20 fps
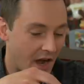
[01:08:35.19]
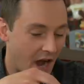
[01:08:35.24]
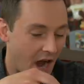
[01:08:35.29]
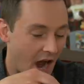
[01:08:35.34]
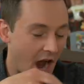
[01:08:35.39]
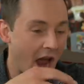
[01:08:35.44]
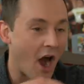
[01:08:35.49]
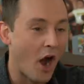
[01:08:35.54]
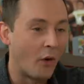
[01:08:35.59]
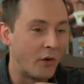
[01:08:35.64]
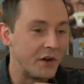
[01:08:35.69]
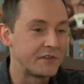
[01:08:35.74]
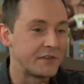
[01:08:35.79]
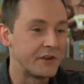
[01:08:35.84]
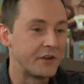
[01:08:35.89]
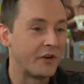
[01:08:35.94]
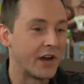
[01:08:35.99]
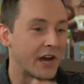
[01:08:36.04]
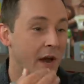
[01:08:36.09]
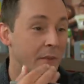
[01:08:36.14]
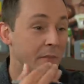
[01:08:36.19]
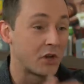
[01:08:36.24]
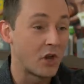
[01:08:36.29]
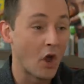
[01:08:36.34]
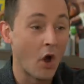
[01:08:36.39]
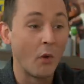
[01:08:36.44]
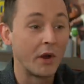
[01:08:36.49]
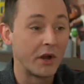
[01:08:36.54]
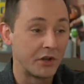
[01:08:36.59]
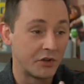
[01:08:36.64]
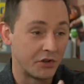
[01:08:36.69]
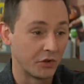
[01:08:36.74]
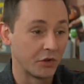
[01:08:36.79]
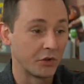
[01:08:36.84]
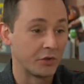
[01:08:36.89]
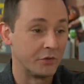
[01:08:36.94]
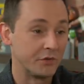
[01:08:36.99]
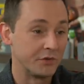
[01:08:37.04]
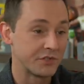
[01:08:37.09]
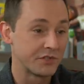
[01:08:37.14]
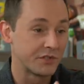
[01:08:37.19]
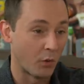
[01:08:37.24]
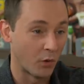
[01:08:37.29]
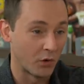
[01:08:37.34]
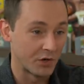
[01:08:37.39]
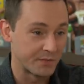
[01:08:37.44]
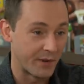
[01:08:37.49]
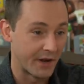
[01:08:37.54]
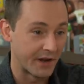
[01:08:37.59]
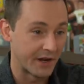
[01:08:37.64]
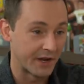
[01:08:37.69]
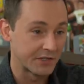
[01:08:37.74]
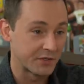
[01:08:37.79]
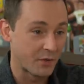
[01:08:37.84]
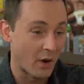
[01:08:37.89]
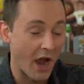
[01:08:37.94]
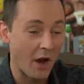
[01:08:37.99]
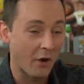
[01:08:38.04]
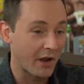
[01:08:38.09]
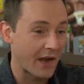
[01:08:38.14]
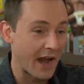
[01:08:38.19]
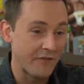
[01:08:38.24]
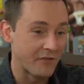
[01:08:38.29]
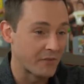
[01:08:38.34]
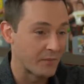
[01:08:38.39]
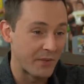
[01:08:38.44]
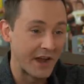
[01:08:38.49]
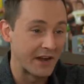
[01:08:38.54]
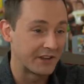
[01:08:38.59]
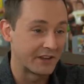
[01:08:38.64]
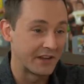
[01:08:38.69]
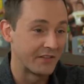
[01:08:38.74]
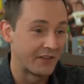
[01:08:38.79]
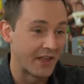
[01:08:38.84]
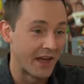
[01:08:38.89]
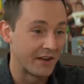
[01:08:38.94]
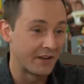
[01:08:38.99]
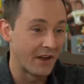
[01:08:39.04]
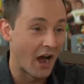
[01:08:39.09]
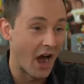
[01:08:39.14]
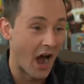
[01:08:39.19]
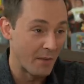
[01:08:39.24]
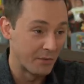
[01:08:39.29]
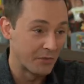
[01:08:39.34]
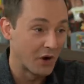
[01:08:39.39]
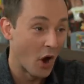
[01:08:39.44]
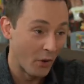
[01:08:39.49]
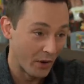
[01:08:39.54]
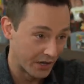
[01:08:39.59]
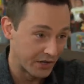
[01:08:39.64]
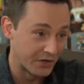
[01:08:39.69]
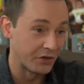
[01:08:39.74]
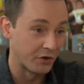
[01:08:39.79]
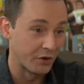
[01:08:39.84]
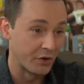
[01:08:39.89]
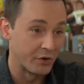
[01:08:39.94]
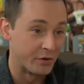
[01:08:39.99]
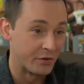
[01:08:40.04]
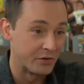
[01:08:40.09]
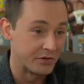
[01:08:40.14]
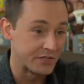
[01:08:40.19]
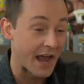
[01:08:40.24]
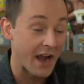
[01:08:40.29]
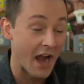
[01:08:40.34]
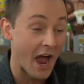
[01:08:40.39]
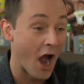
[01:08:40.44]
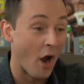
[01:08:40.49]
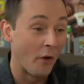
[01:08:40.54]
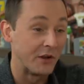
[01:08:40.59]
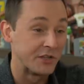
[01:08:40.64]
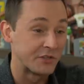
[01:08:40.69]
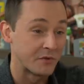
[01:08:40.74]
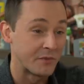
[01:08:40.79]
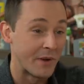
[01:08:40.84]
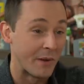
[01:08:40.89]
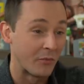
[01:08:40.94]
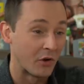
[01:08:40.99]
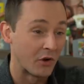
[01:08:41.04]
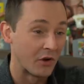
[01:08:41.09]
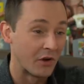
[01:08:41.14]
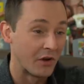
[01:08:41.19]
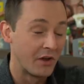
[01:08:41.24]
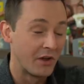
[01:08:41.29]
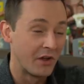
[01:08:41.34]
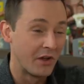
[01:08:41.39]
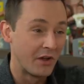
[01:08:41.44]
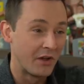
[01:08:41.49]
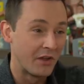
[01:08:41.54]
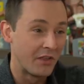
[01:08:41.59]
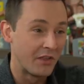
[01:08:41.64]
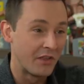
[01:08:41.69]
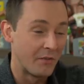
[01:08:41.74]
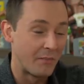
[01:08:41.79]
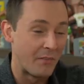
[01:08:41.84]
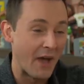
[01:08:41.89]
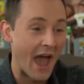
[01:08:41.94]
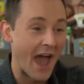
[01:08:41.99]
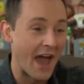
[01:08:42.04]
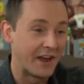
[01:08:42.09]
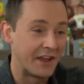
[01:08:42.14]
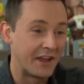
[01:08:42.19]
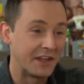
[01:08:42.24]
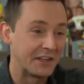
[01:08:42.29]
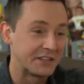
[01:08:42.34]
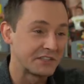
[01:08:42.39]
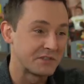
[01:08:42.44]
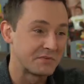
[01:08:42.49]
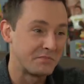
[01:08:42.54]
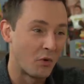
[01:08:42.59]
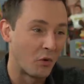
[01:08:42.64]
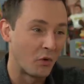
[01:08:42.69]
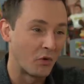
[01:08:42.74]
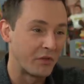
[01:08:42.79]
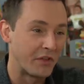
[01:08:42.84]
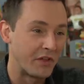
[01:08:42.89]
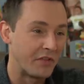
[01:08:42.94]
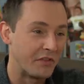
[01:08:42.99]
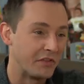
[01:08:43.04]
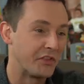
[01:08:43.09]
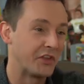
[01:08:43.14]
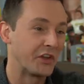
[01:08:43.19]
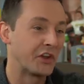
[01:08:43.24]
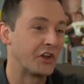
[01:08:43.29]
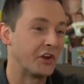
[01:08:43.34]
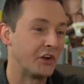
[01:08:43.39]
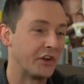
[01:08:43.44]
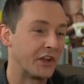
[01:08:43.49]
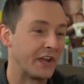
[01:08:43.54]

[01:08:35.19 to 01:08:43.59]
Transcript: I always feel like I'm going to lose sports betting. So I already have it baked in that I'm going to lose. And I always remember the bad hits more than the good